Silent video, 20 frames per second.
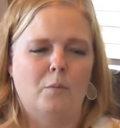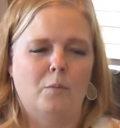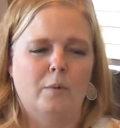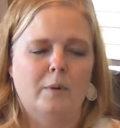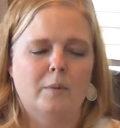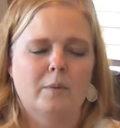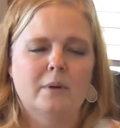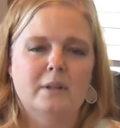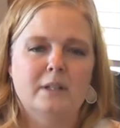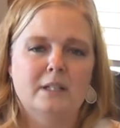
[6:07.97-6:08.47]

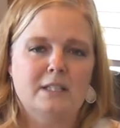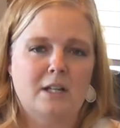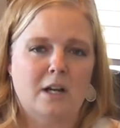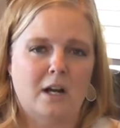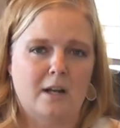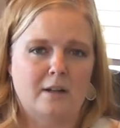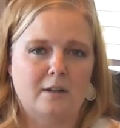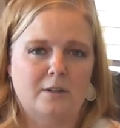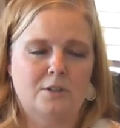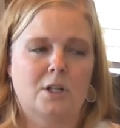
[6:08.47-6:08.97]
We really
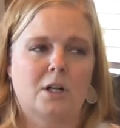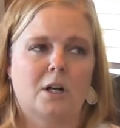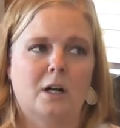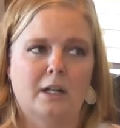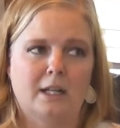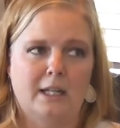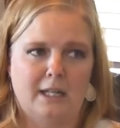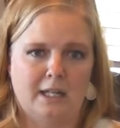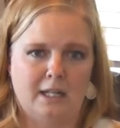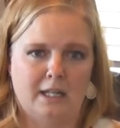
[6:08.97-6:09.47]

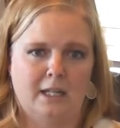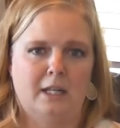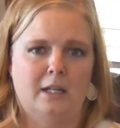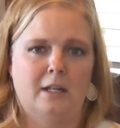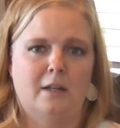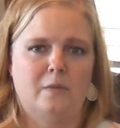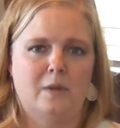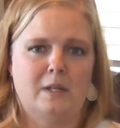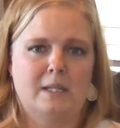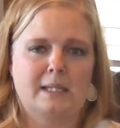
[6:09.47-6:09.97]
targeted in
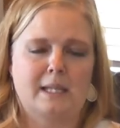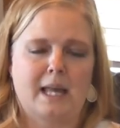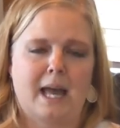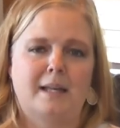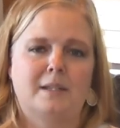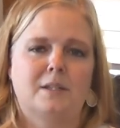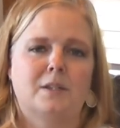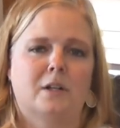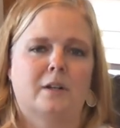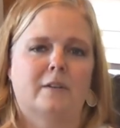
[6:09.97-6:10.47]
this
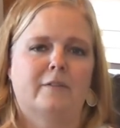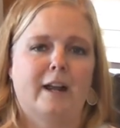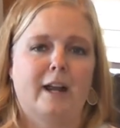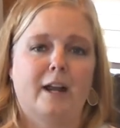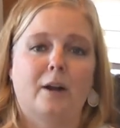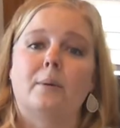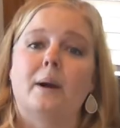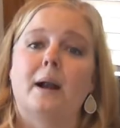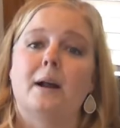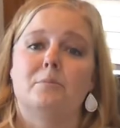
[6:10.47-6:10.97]
last survey
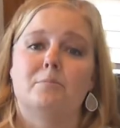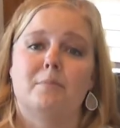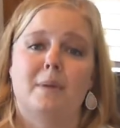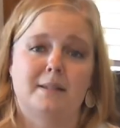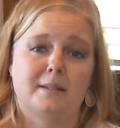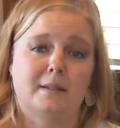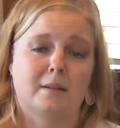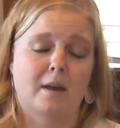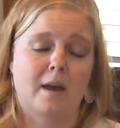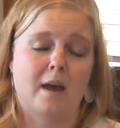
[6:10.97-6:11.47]
around
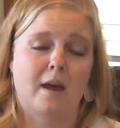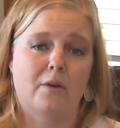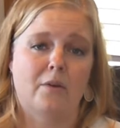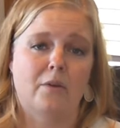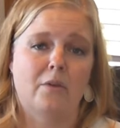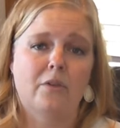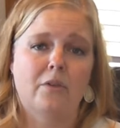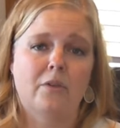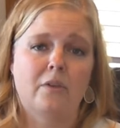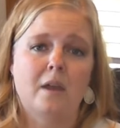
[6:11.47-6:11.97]
mental
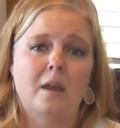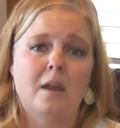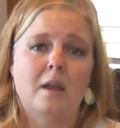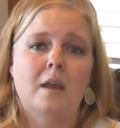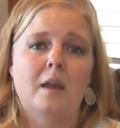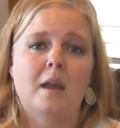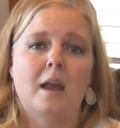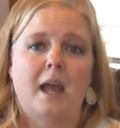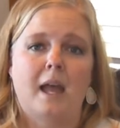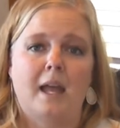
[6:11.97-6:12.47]
health
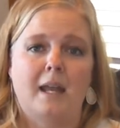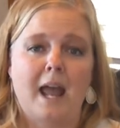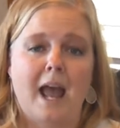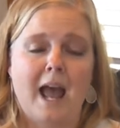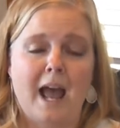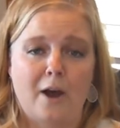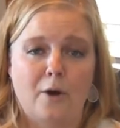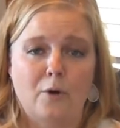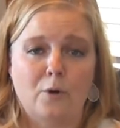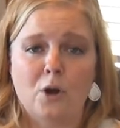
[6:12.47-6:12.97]
and
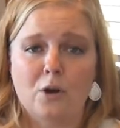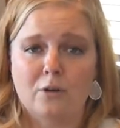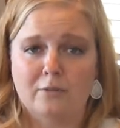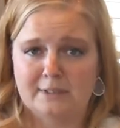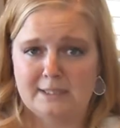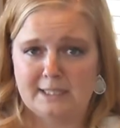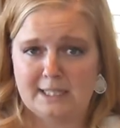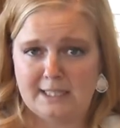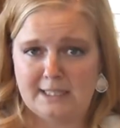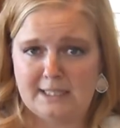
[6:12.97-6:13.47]
how
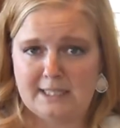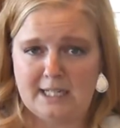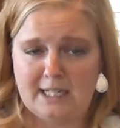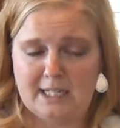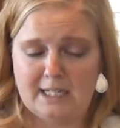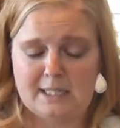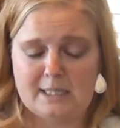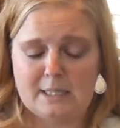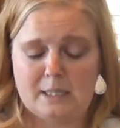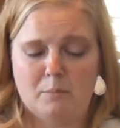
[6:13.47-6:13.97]

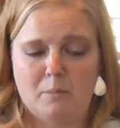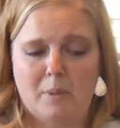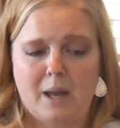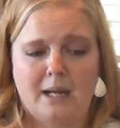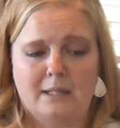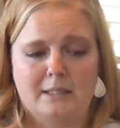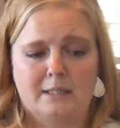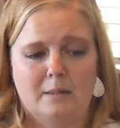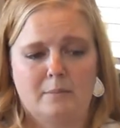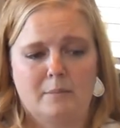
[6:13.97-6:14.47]
COVID-19 is
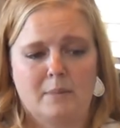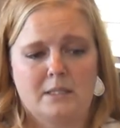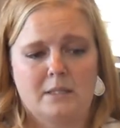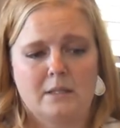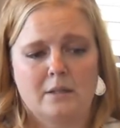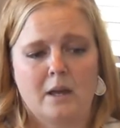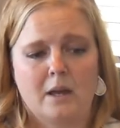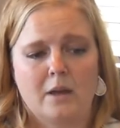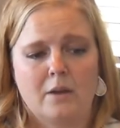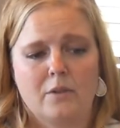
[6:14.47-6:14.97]
impacting
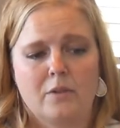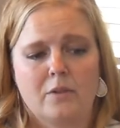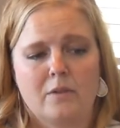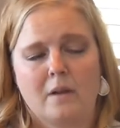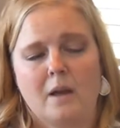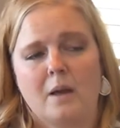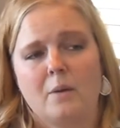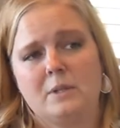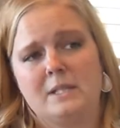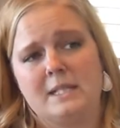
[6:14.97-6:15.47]
mental health.
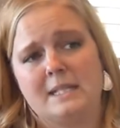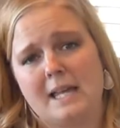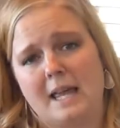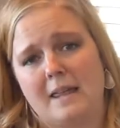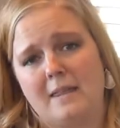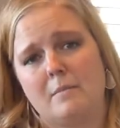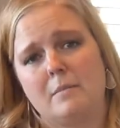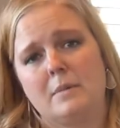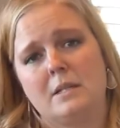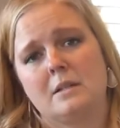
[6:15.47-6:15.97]
I would
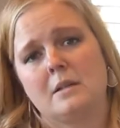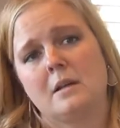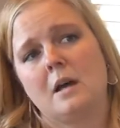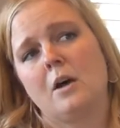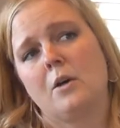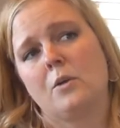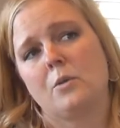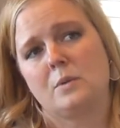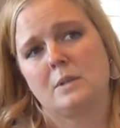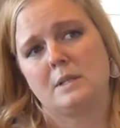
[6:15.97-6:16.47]
say that mental
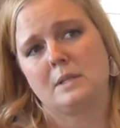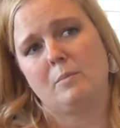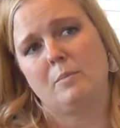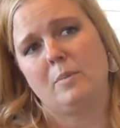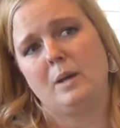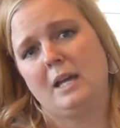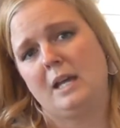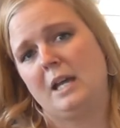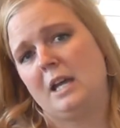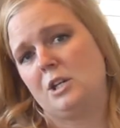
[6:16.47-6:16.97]
health was a
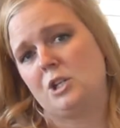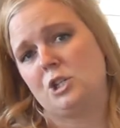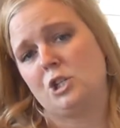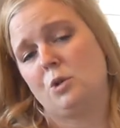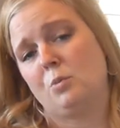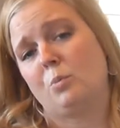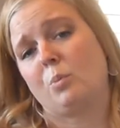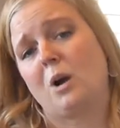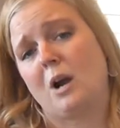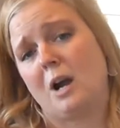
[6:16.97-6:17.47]
big
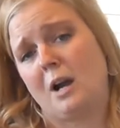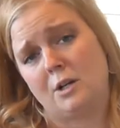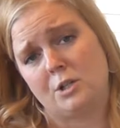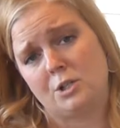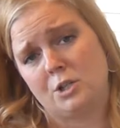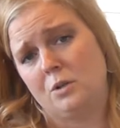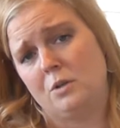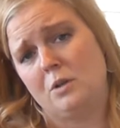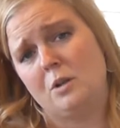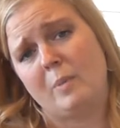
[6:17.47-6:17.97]
issue prior
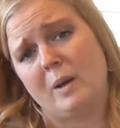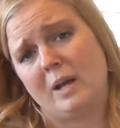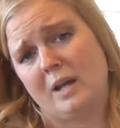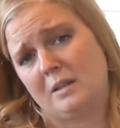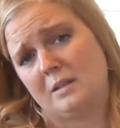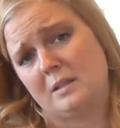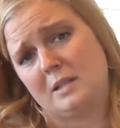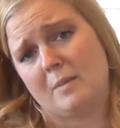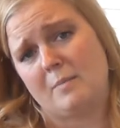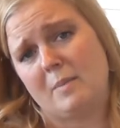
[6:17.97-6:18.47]
to the
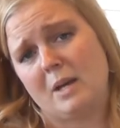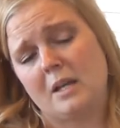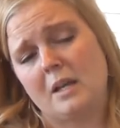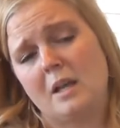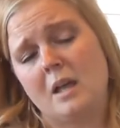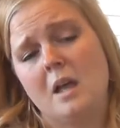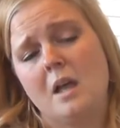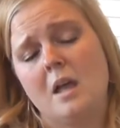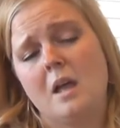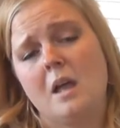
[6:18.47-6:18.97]
pandemic.